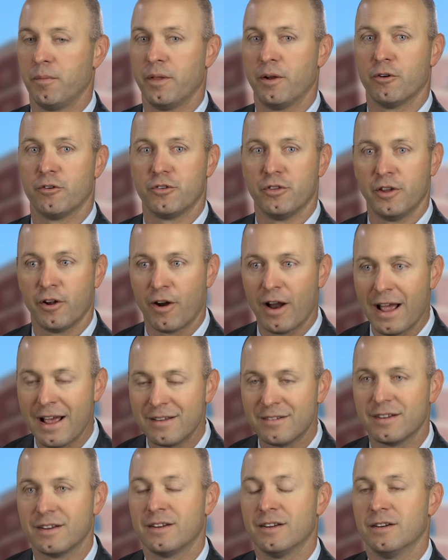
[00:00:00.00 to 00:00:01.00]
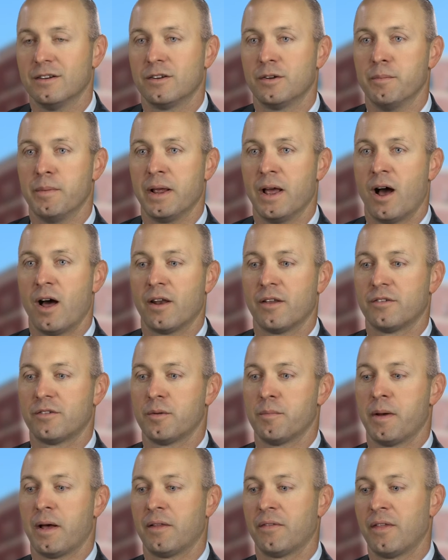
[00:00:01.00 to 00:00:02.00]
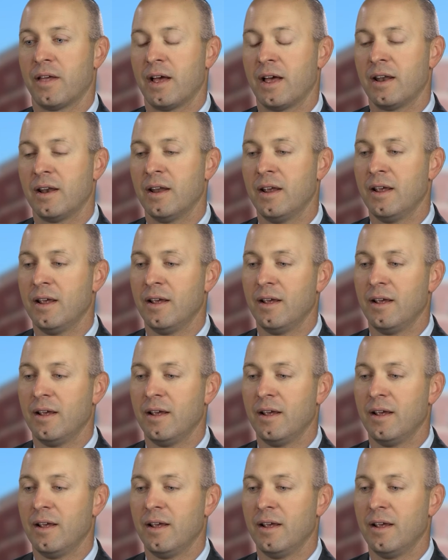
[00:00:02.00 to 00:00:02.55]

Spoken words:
They're hesitant to be honest about that.